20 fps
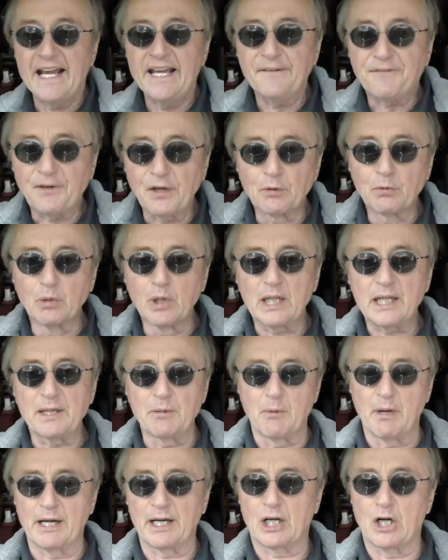And if you really
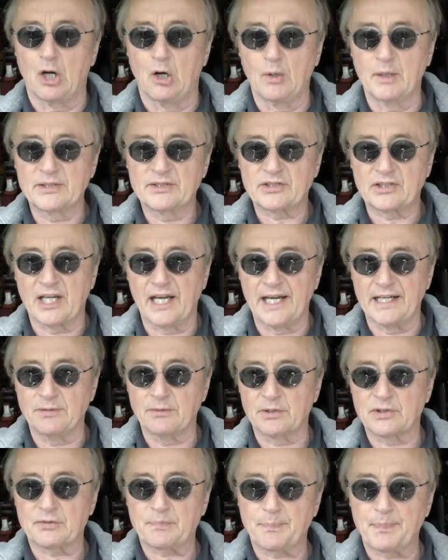want to go
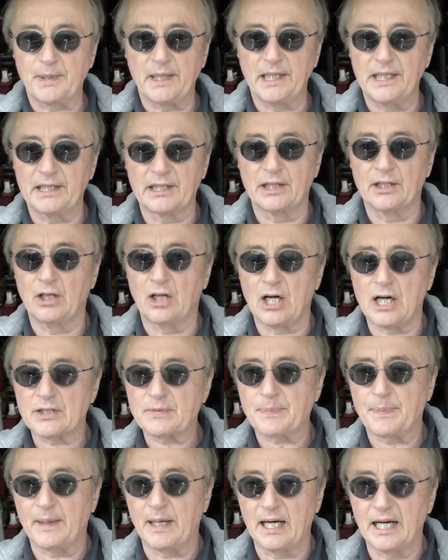insane with speed and
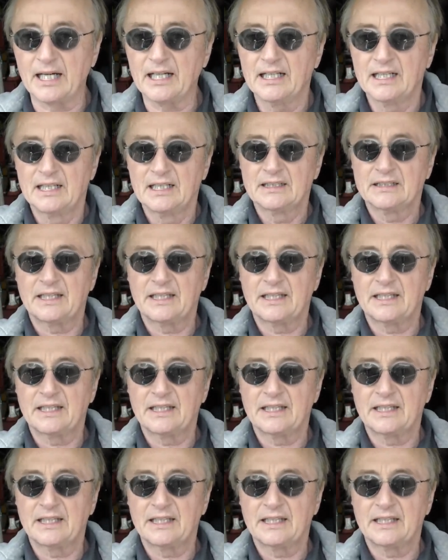horsepower,